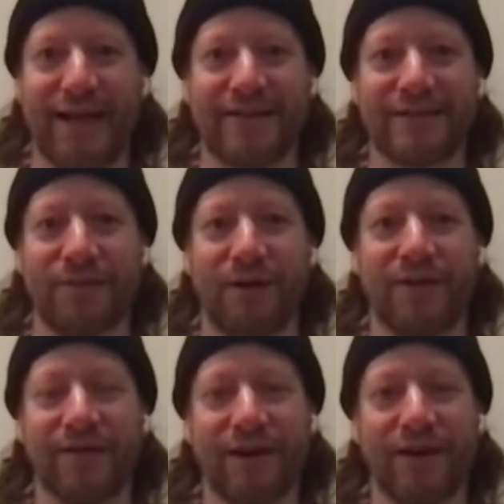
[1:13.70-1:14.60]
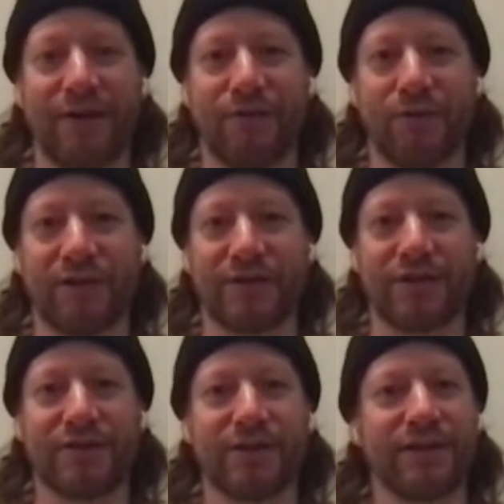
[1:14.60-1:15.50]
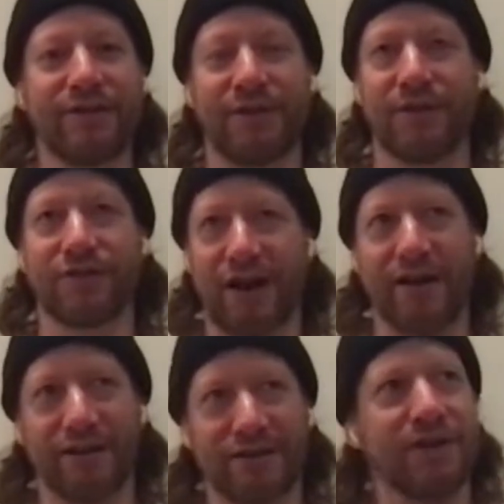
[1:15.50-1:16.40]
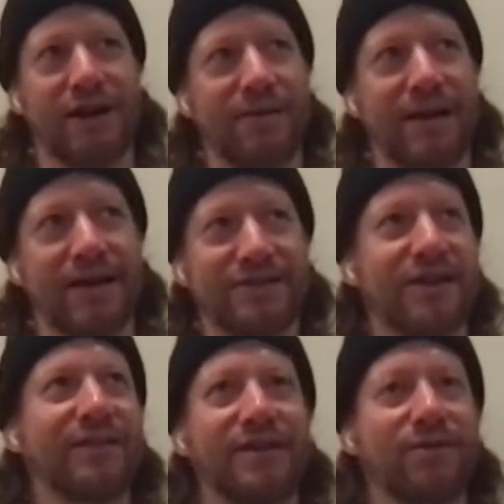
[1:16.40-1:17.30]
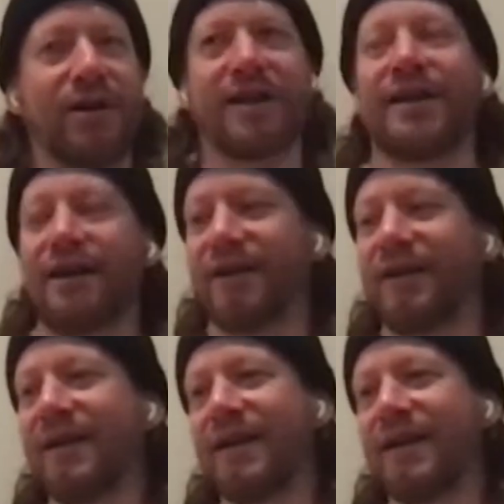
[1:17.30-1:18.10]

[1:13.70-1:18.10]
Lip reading: someone, you know, if you're trying to listen to a Comeback Kid song that you'd want to hear,